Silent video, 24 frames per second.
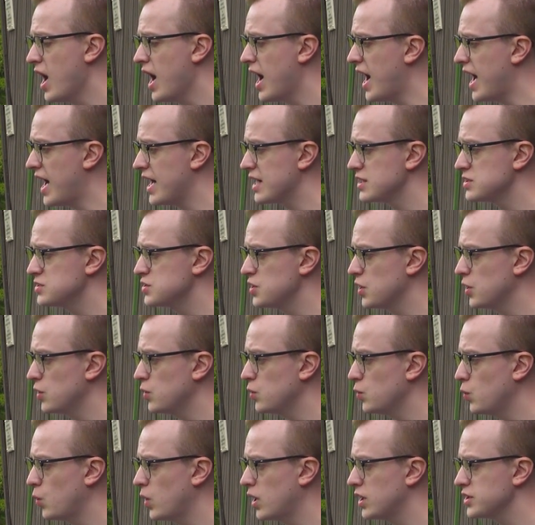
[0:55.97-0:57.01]
I
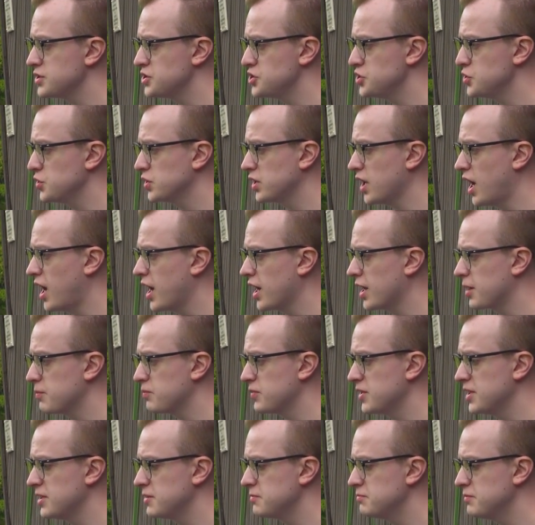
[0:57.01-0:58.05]
don't want you caught up
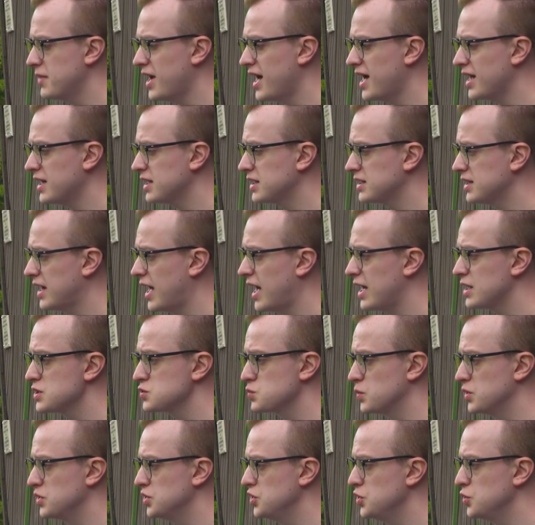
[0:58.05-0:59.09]
in my clouds
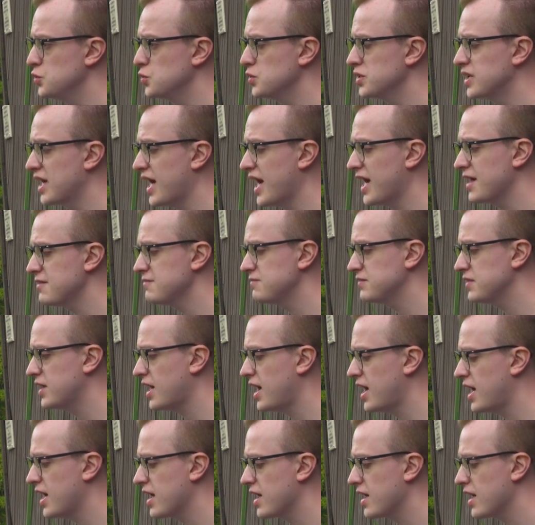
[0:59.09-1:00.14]
when you can't
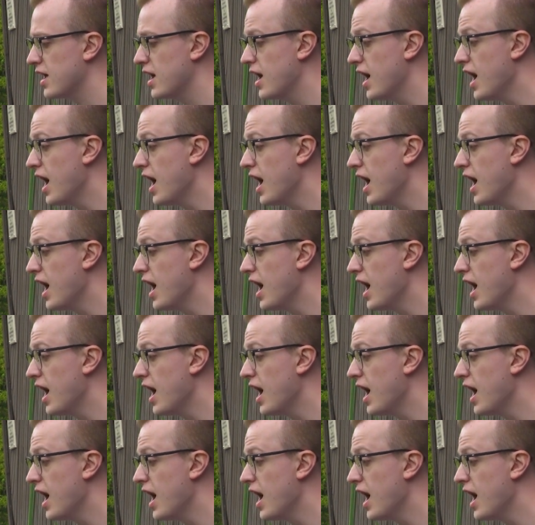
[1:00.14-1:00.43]
fly.